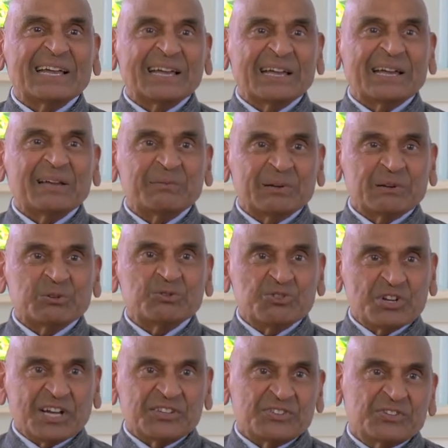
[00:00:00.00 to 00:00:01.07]
able to
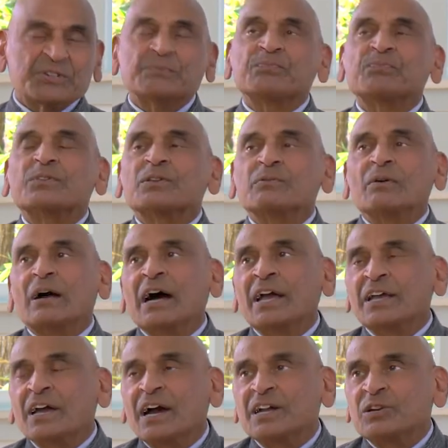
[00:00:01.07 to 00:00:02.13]
judge. I
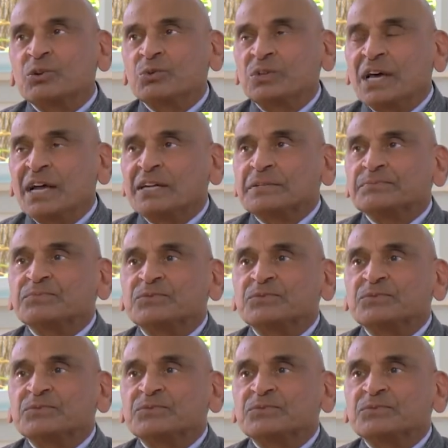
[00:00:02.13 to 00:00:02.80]
can't do that.